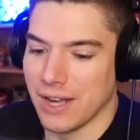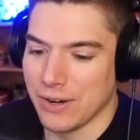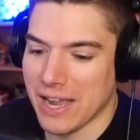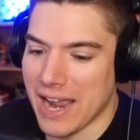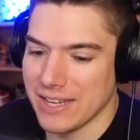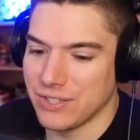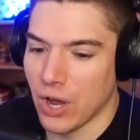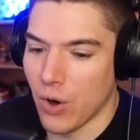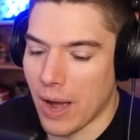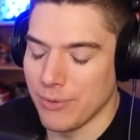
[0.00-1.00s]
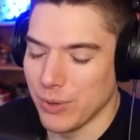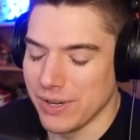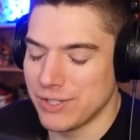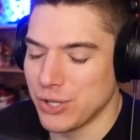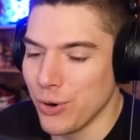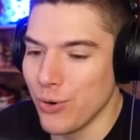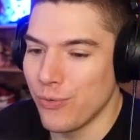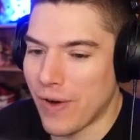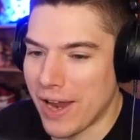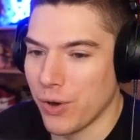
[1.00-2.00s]
Okay, so I'm doing two
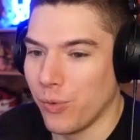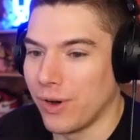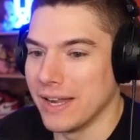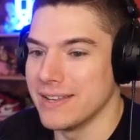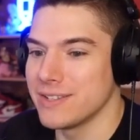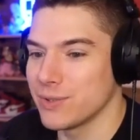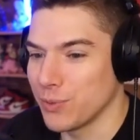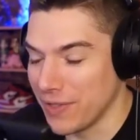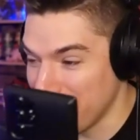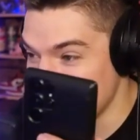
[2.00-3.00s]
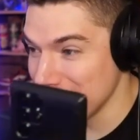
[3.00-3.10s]
final ones. When this